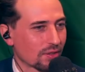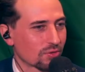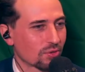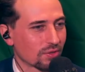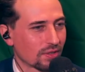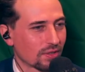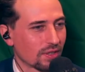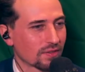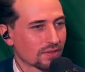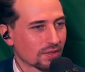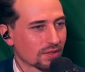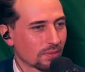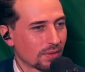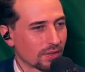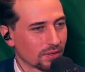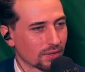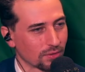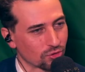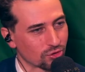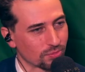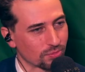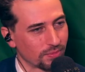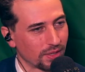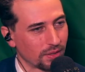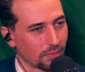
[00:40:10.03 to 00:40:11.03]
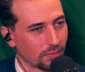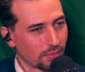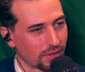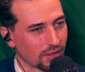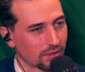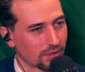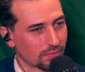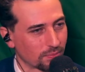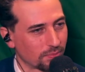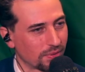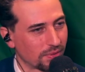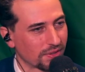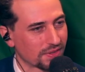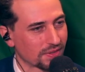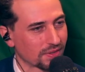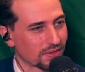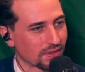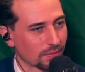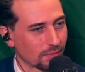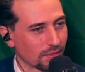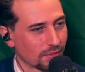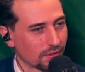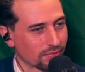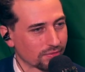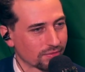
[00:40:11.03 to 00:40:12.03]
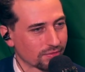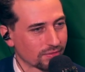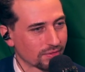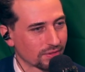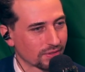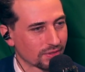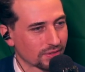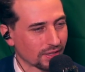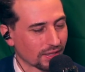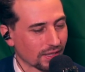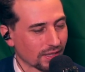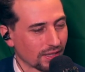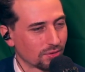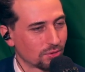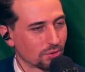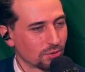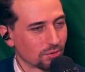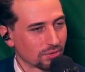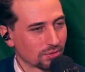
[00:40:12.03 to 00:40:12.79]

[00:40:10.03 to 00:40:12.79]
you tell somebody you smell without pissing them off? It's like, hey, dude,